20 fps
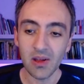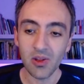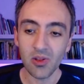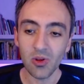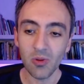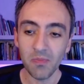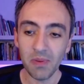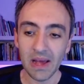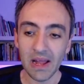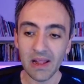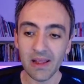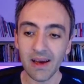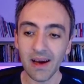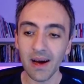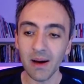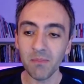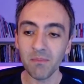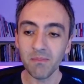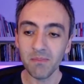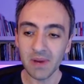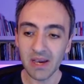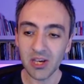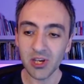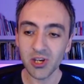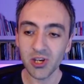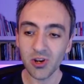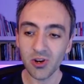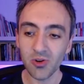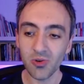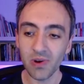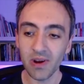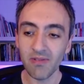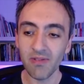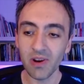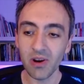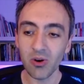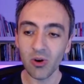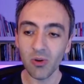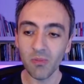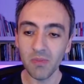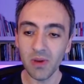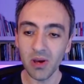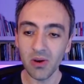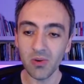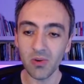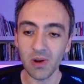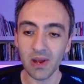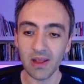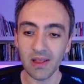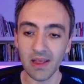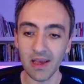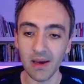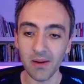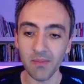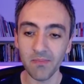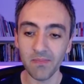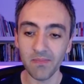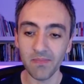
to build a mission-driven community,